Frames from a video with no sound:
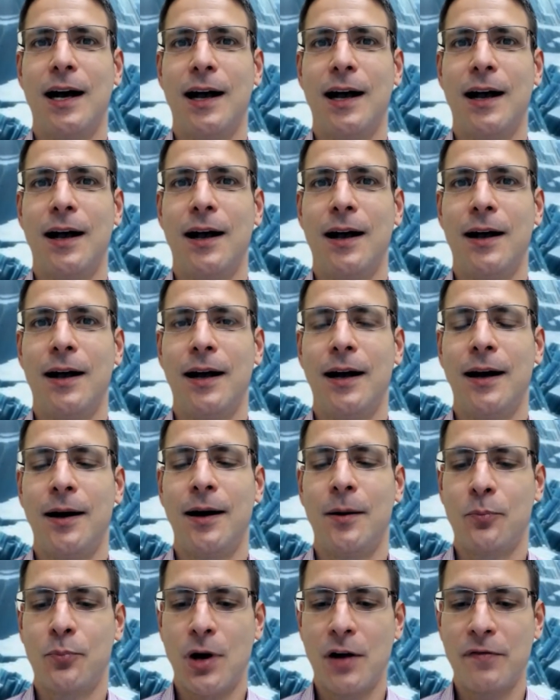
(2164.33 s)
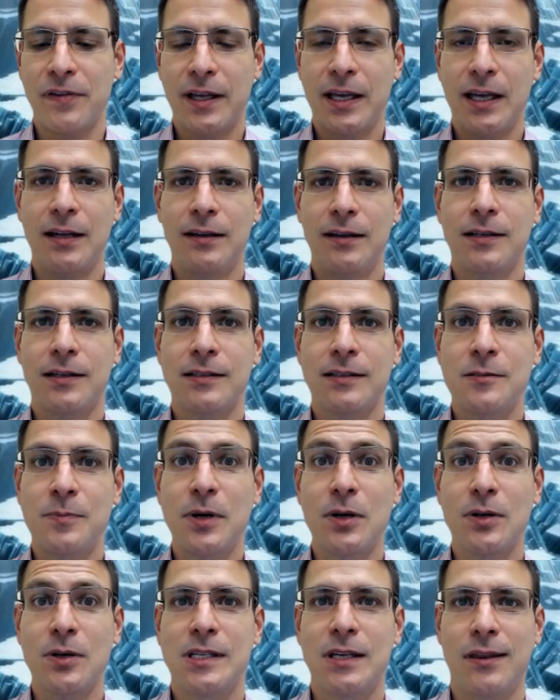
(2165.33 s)
propagated
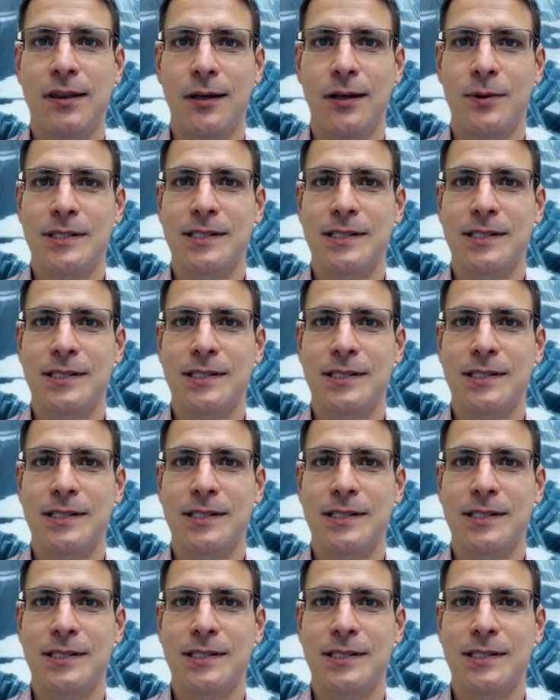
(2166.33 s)
conspiracy